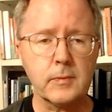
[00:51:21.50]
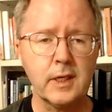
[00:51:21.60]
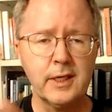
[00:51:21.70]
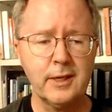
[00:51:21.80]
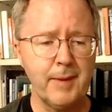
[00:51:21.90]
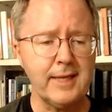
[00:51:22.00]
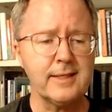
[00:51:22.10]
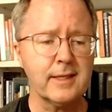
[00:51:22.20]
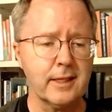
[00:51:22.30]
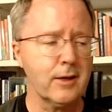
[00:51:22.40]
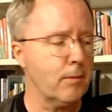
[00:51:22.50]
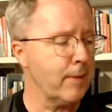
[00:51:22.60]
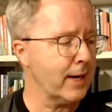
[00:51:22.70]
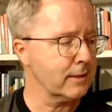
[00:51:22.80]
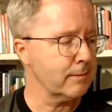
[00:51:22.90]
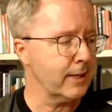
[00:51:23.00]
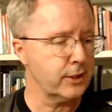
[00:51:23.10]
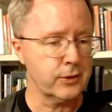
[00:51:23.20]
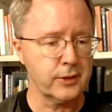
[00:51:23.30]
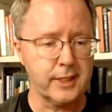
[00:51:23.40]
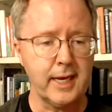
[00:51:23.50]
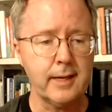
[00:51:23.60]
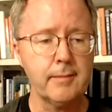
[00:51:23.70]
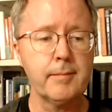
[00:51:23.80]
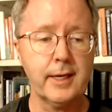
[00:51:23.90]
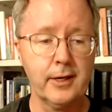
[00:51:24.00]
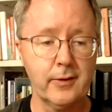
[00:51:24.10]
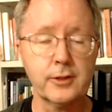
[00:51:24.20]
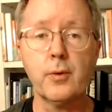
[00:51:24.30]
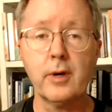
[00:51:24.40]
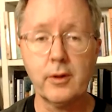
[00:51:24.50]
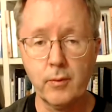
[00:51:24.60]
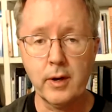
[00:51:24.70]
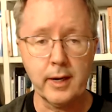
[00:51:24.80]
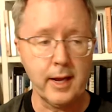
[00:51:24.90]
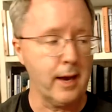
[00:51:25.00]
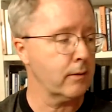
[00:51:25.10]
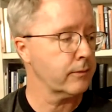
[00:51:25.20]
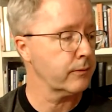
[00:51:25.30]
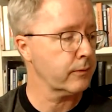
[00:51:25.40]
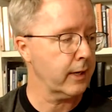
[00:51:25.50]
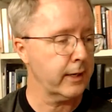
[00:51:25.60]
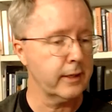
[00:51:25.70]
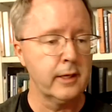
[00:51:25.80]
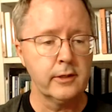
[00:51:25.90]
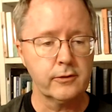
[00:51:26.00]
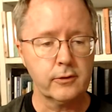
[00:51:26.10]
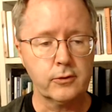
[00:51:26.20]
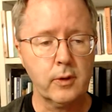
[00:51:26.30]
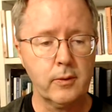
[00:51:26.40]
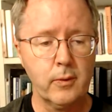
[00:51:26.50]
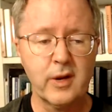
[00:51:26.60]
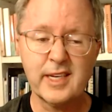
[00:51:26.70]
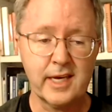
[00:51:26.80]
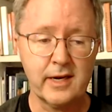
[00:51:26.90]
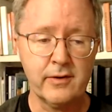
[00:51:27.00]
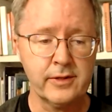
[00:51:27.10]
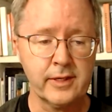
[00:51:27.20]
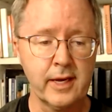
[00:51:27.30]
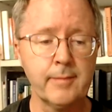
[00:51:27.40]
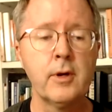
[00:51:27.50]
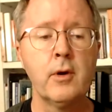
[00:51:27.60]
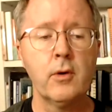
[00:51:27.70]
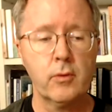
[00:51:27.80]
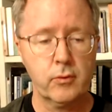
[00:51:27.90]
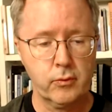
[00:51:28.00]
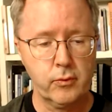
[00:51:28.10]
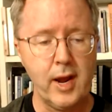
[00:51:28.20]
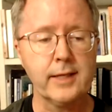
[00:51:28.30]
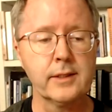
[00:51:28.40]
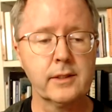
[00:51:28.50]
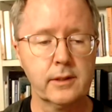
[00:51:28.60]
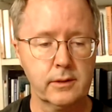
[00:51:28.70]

you basically go back to measure 10, but you're at 21 now, okay? So 21 and 10 are the same. Rest.